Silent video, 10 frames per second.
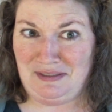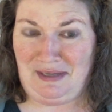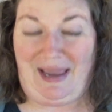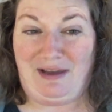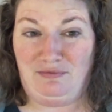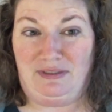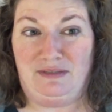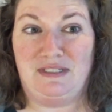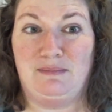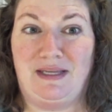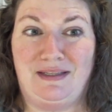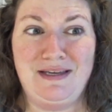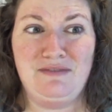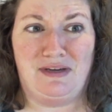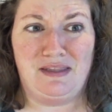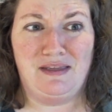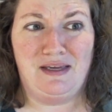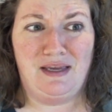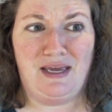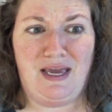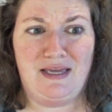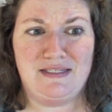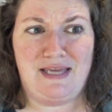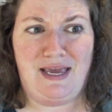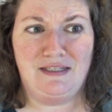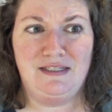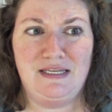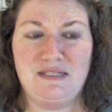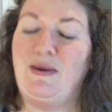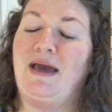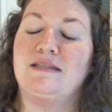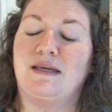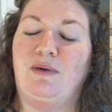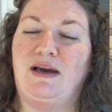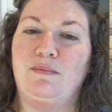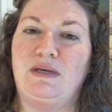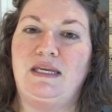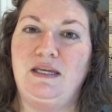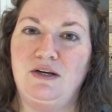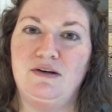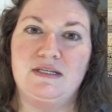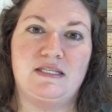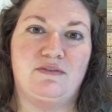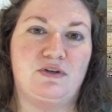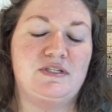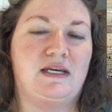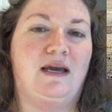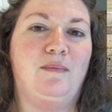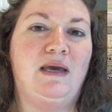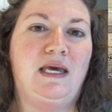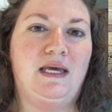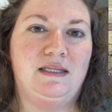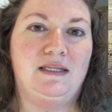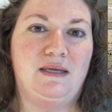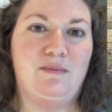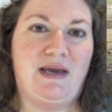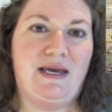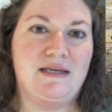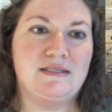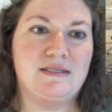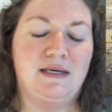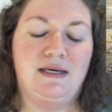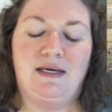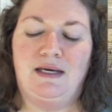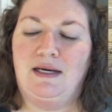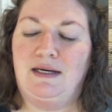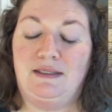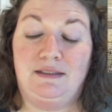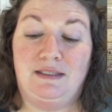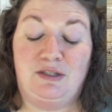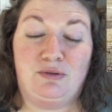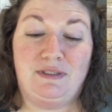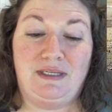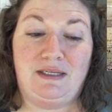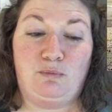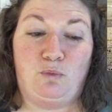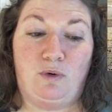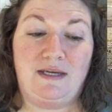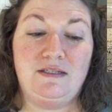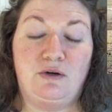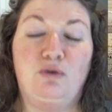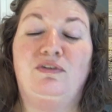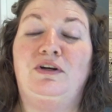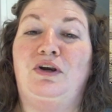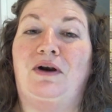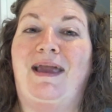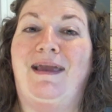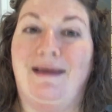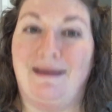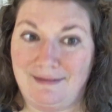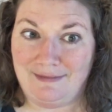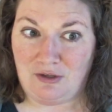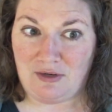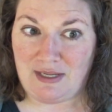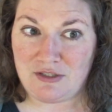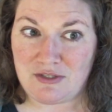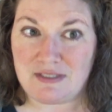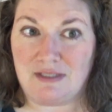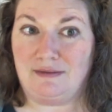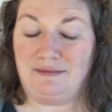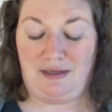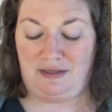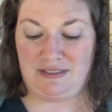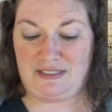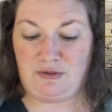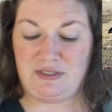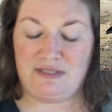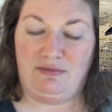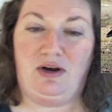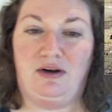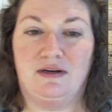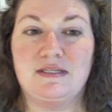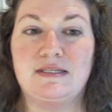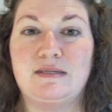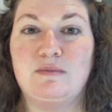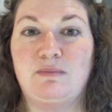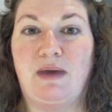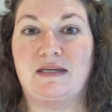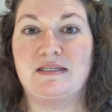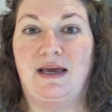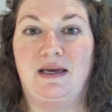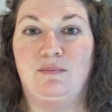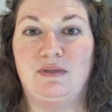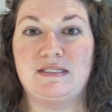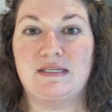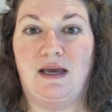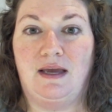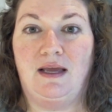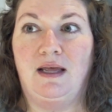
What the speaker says: have lived in my life, I think, has had geese passing by. But here is the first time that they pass literally right over your head. They're not just a series of honks and some specks high up in the sky.